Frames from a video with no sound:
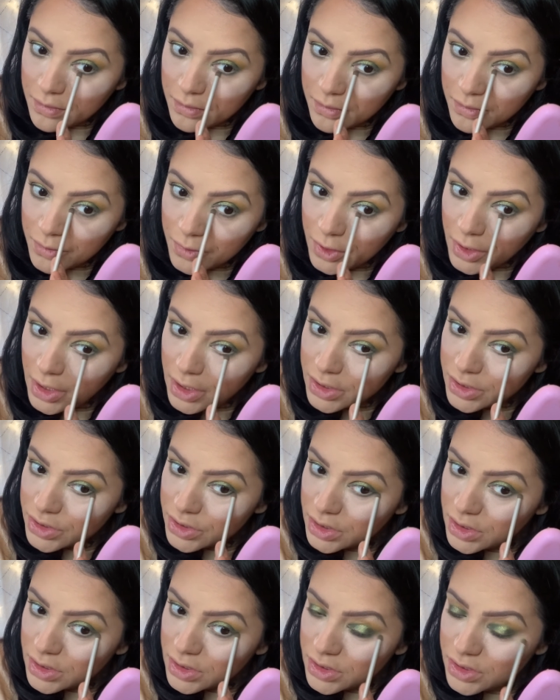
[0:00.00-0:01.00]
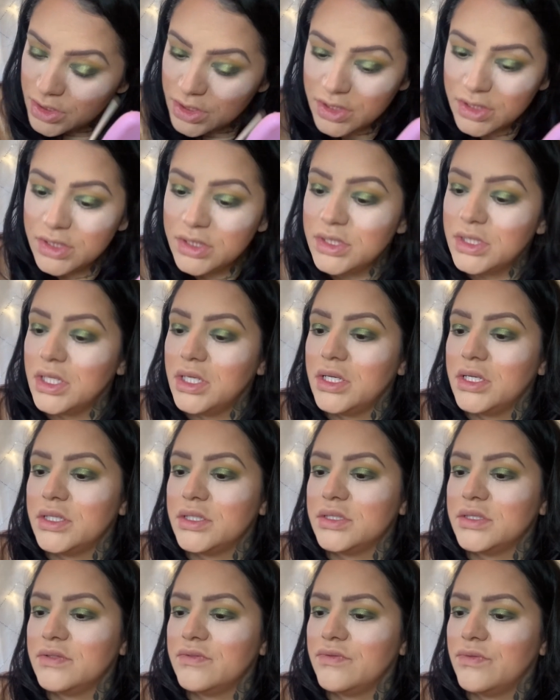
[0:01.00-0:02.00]
brush is just a
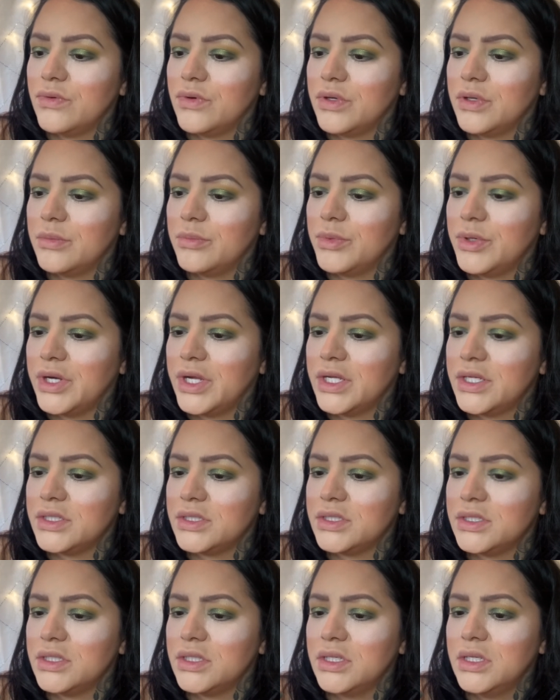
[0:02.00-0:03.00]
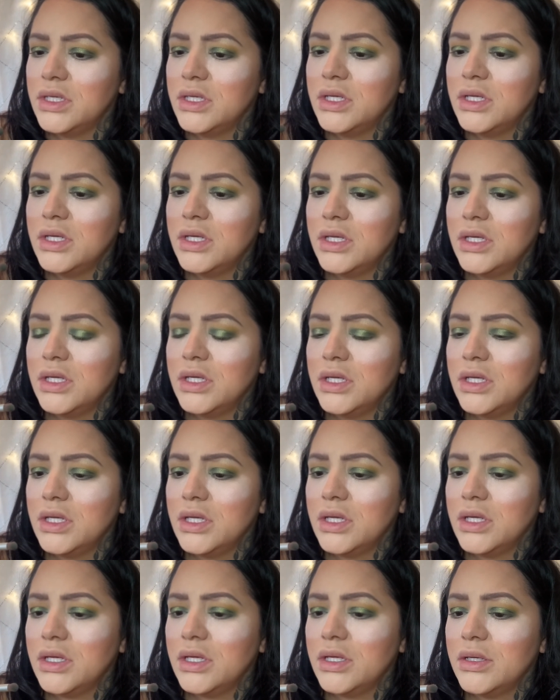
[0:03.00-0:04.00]
Sephora brand
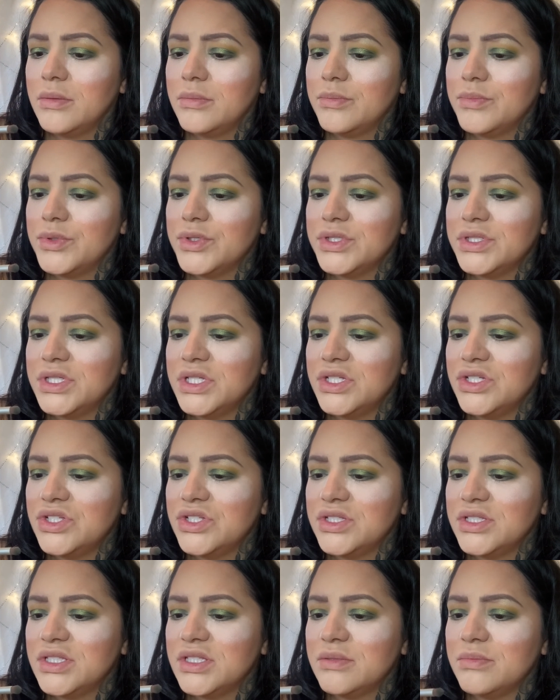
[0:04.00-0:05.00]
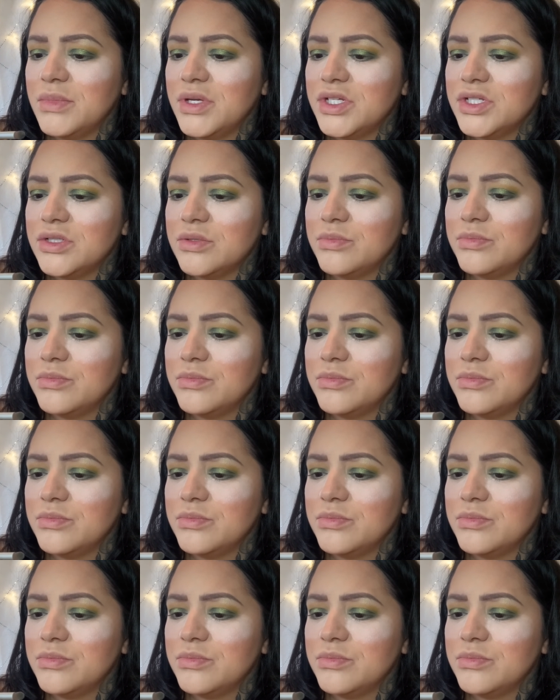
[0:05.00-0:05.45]
precision smudge